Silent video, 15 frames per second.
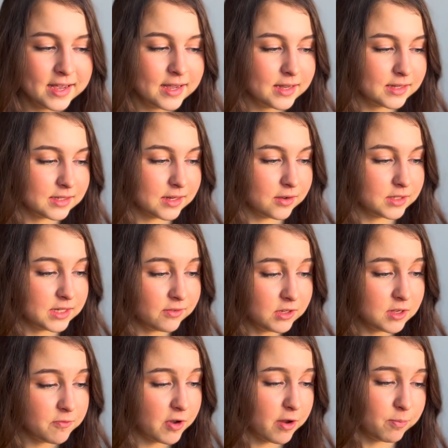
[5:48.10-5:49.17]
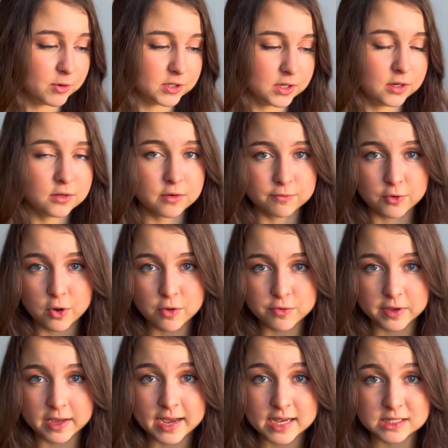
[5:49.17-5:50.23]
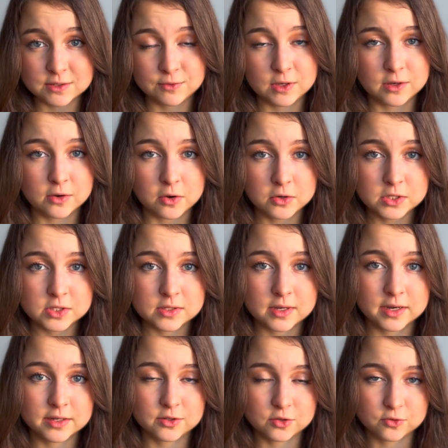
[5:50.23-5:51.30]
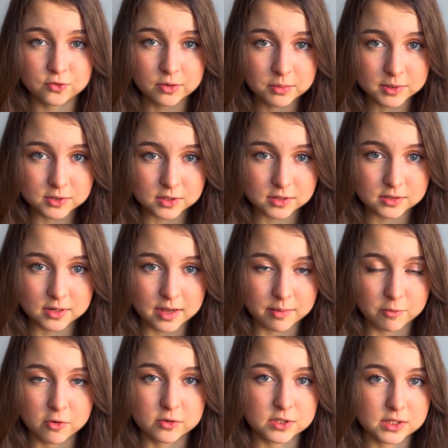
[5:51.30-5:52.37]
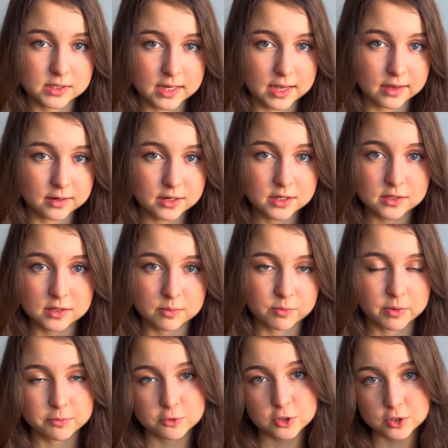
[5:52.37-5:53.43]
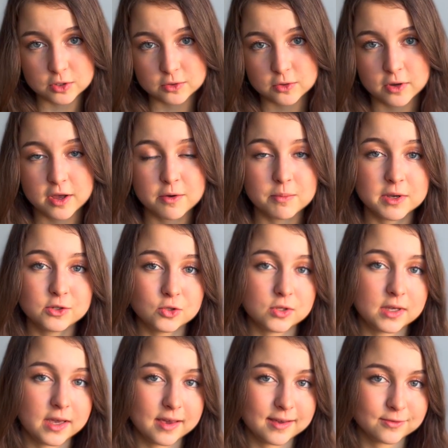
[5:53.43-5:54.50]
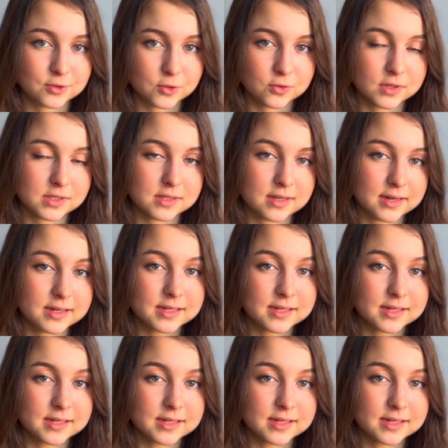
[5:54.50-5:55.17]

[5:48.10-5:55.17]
So 75% of all the gas fee costs are distributed among stakers in proportion to how much ZKF tokens they are